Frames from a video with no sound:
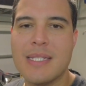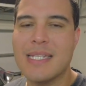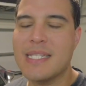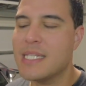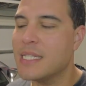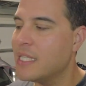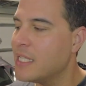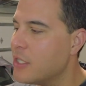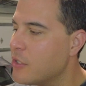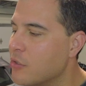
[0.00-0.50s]

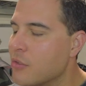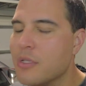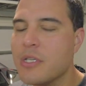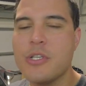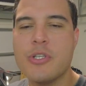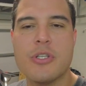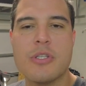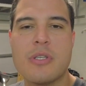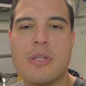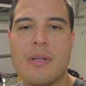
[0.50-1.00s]
It's literally
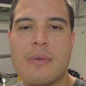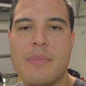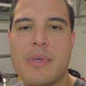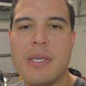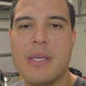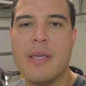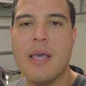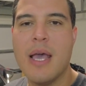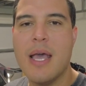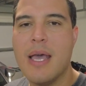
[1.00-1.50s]
just gonna
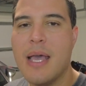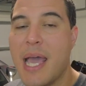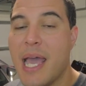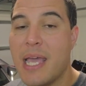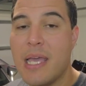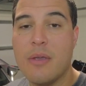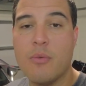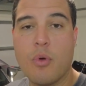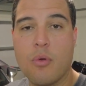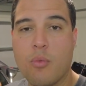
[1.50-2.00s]
be,
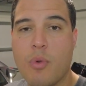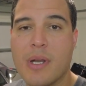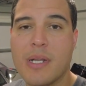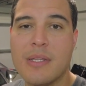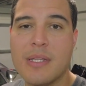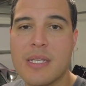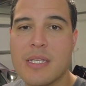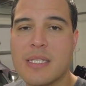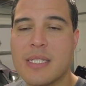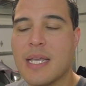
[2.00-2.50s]
hey, we're
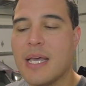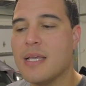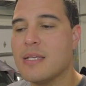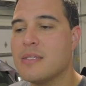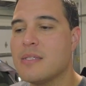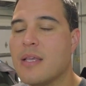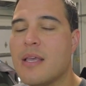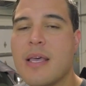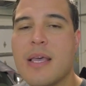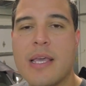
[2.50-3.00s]
running this
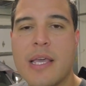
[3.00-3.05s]
test.